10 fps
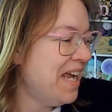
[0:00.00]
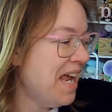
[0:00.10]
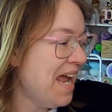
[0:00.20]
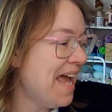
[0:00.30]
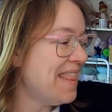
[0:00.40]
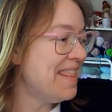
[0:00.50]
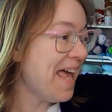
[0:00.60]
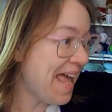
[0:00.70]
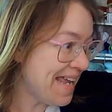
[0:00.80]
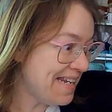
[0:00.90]
And
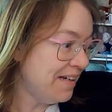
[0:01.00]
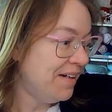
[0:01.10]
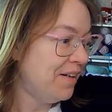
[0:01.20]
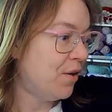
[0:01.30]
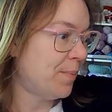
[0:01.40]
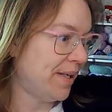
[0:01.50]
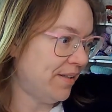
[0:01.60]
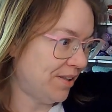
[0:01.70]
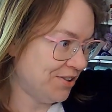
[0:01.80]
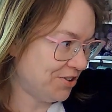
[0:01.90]
then, oh my
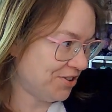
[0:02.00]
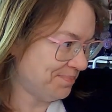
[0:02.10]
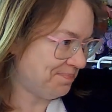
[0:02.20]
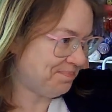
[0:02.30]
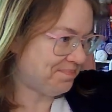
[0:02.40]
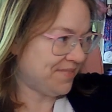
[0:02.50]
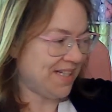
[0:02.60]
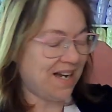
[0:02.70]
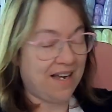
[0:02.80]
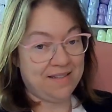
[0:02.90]
gosh,
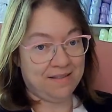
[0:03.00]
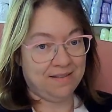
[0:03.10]
guys.